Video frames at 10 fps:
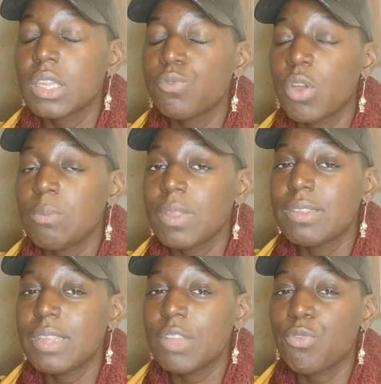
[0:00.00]

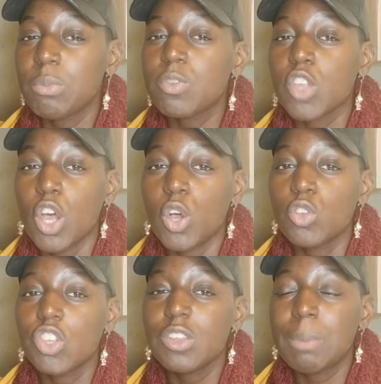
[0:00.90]
from Seoul.
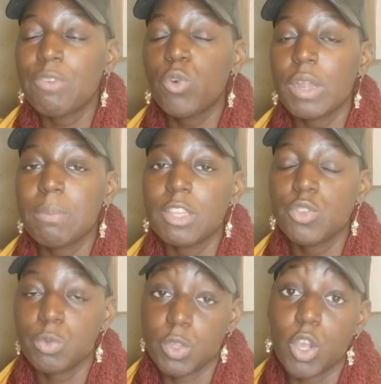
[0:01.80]
She's about 40 minutes
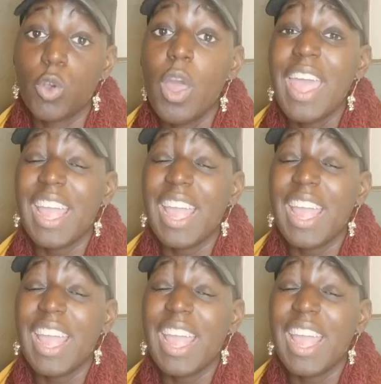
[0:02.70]
from Seoul.